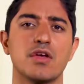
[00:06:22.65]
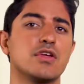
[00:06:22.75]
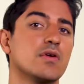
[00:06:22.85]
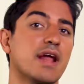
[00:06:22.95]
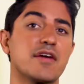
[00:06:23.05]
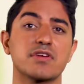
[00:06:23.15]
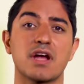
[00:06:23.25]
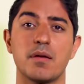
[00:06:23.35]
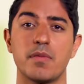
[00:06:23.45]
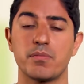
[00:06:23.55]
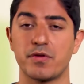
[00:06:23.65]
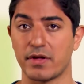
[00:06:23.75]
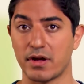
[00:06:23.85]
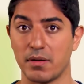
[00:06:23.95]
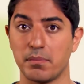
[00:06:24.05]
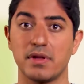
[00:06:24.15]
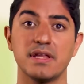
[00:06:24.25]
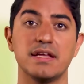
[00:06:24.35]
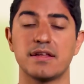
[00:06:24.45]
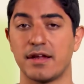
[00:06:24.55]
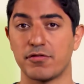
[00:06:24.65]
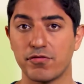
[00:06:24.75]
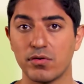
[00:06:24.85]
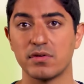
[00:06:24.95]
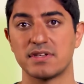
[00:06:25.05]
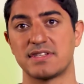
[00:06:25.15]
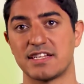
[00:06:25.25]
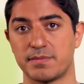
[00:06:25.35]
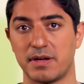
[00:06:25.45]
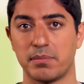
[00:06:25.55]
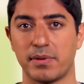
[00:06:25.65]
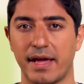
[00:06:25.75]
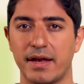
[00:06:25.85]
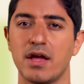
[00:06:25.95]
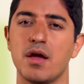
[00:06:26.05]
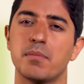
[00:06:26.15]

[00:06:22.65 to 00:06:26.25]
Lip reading: You don't have to come up with a complete and a full assessment and plan,